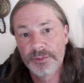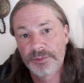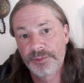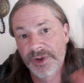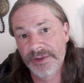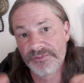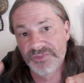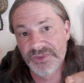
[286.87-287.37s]

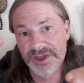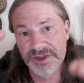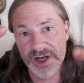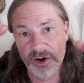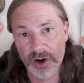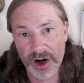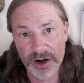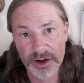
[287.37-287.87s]
But there
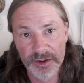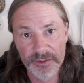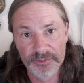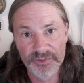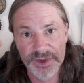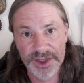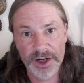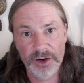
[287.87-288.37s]
are,
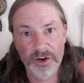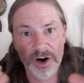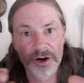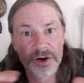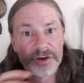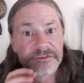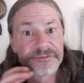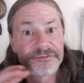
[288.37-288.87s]
there
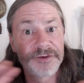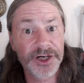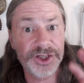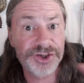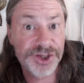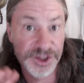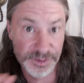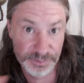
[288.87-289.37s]
are
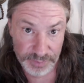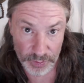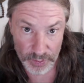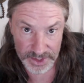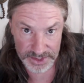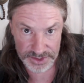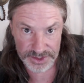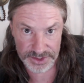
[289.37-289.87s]
friction
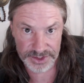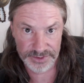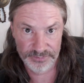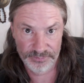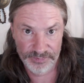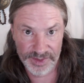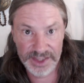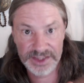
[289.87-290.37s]
points.
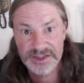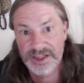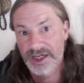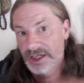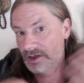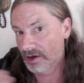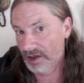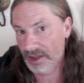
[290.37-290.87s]
Let's
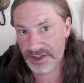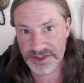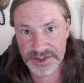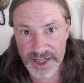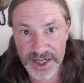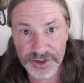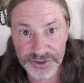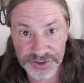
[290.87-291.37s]
say on a
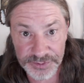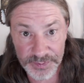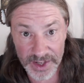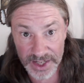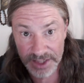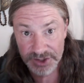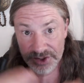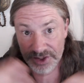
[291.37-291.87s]
sales
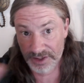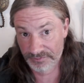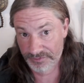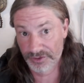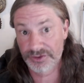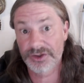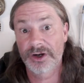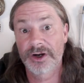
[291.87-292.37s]
page, if
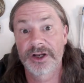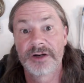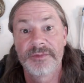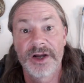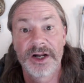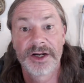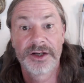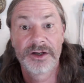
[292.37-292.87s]
you're talking
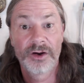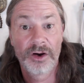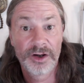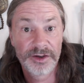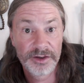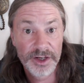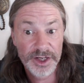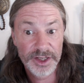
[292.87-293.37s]
about it
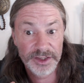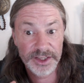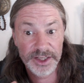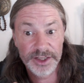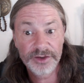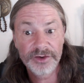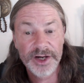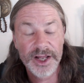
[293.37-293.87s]
on the
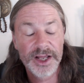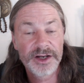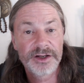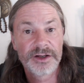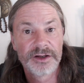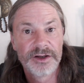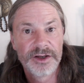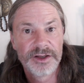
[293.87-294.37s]
internet,
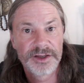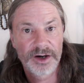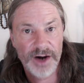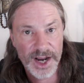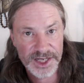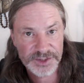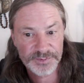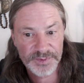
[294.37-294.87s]
there are
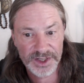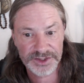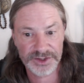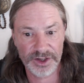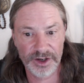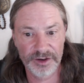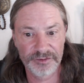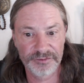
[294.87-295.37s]
aspects
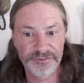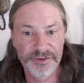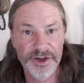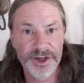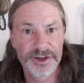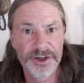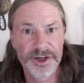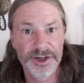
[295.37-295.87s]
of
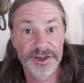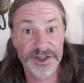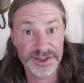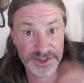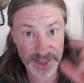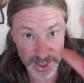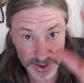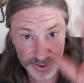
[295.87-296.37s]
the
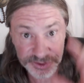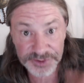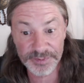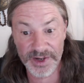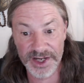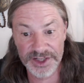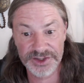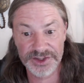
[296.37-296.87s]
sales
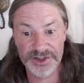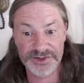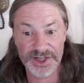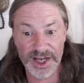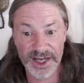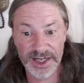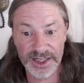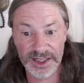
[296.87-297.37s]
page, there's a
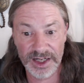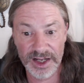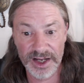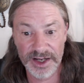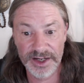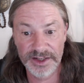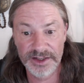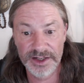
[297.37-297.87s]

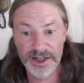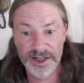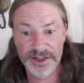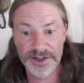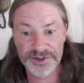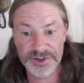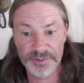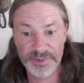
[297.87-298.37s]
headline,
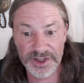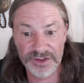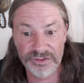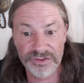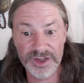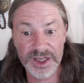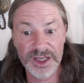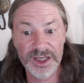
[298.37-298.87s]
there's a big
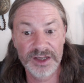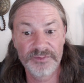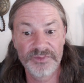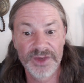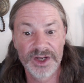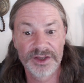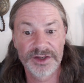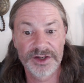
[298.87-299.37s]
theme,
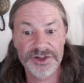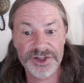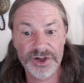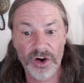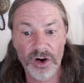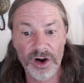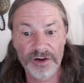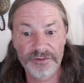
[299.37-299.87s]
there's an
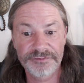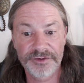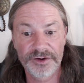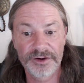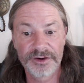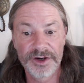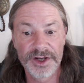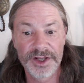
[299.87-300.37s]

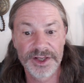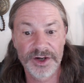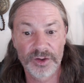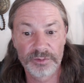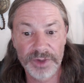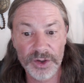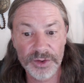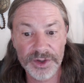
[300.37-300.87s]
offer, there are
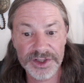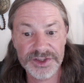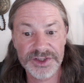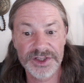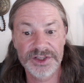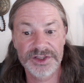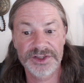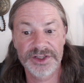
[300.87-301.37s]

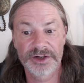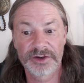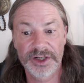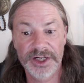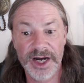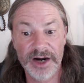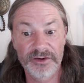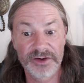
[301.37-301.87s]
bonuses, there are
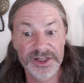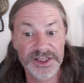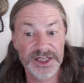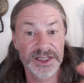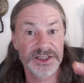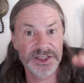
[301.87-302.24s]
guarantees.